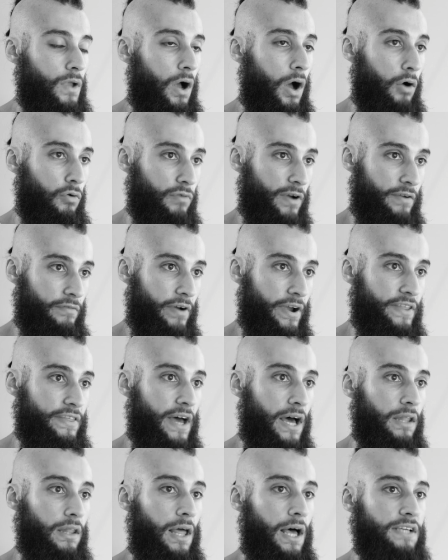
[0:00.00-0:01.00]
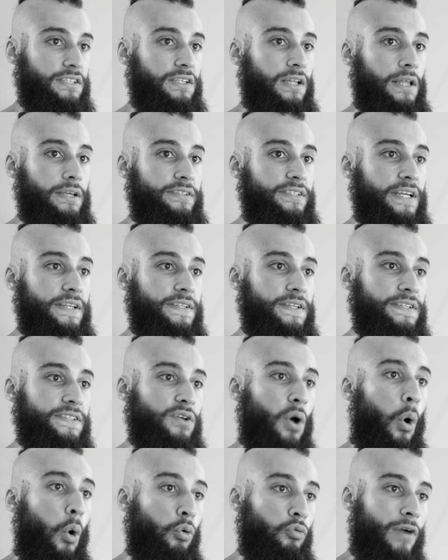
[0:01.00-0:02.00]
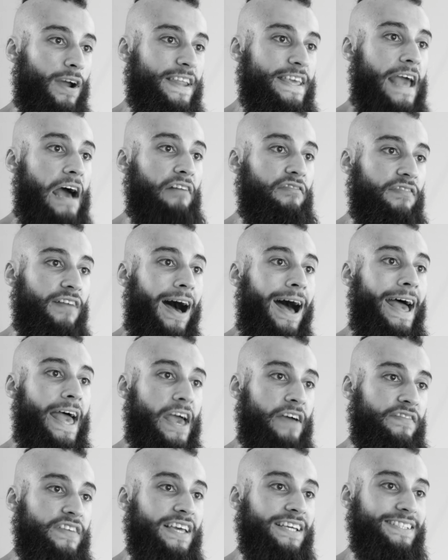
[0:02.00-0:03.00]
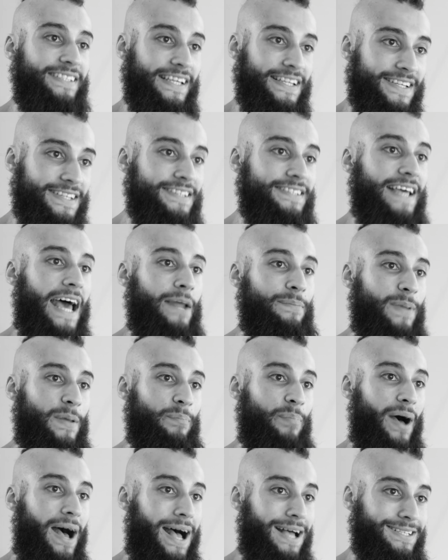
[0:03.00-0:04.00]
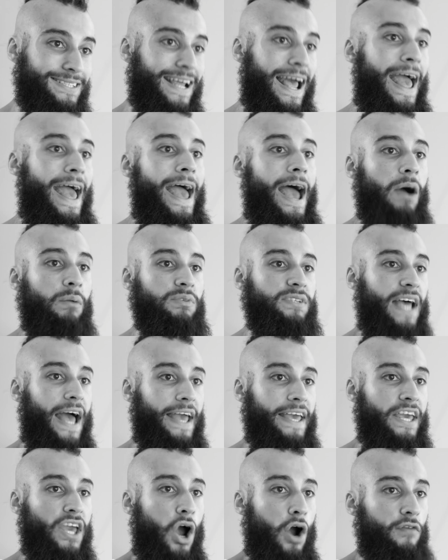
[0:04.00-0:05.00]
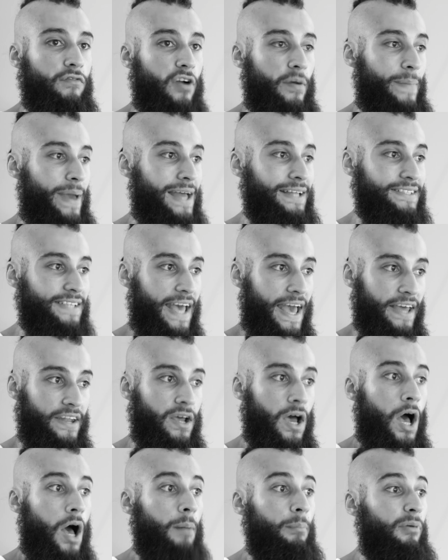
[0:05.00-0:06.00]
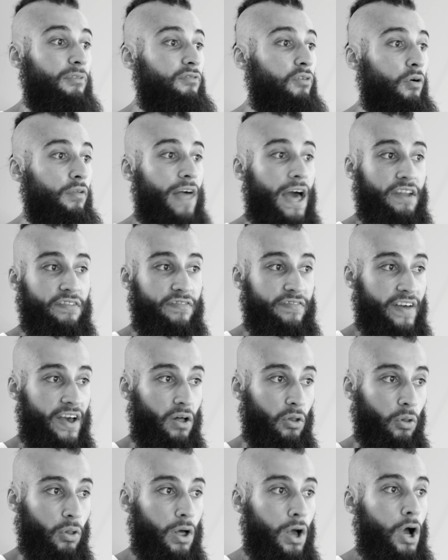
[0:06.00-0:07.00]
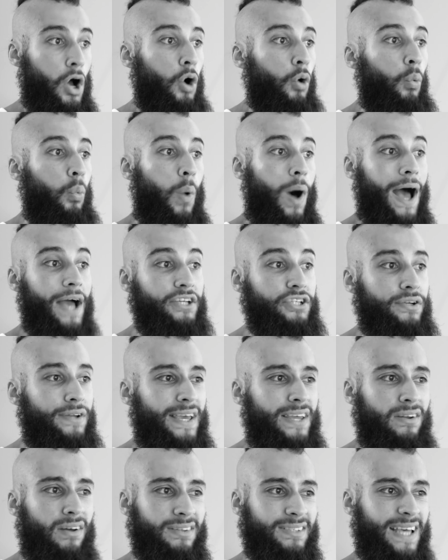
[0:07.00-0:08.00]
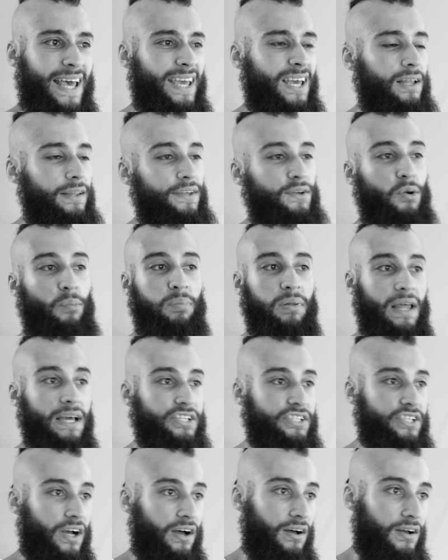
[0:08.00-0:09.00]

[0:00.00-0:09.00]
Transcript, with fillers: I'll reread that last sentence. Already a far heavier sentence had been passed and was hanging over a man's head before that fell. Why should he not take a little pleasure?